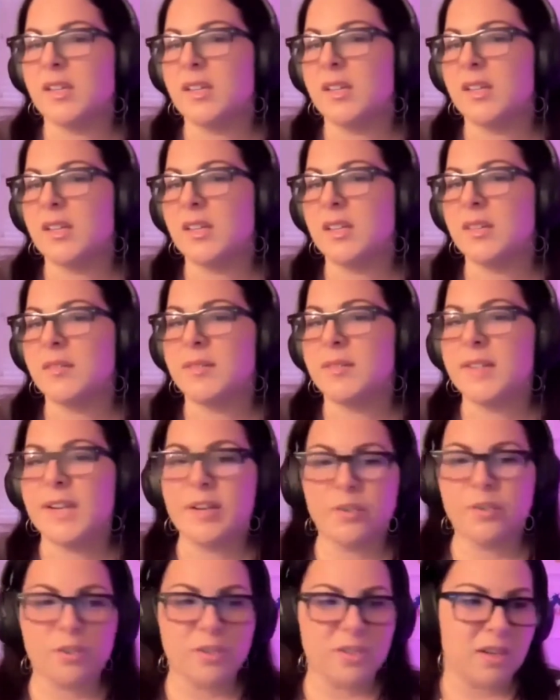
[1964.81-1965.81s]
a
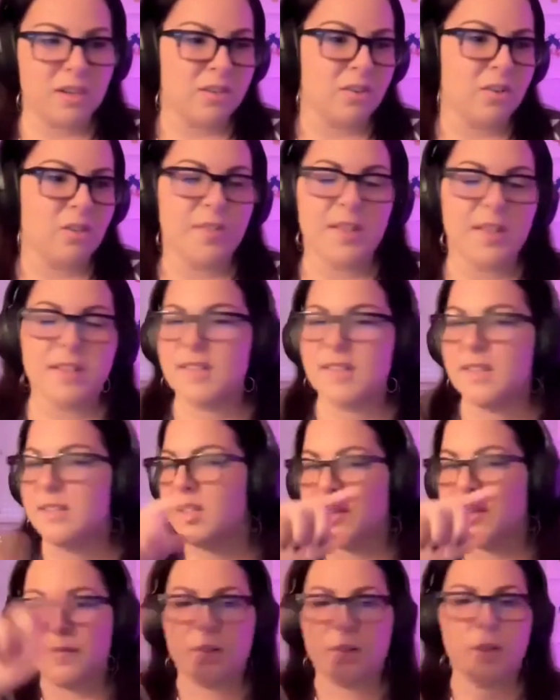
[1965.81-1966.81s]
danger signal that sets
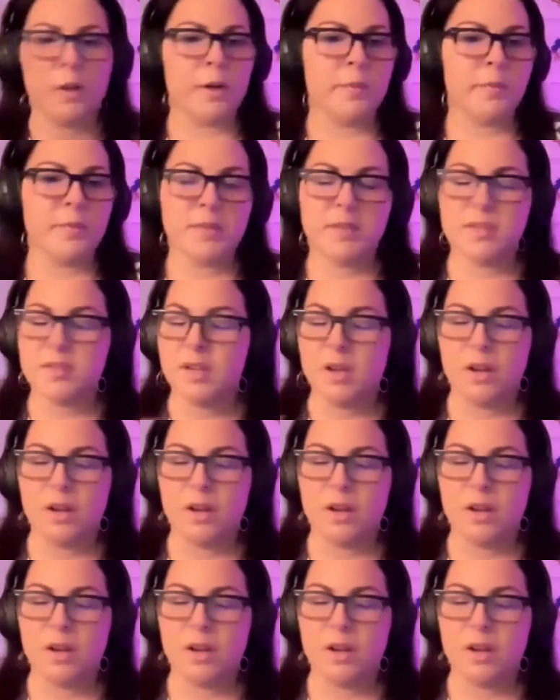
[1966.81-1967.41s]
off alarms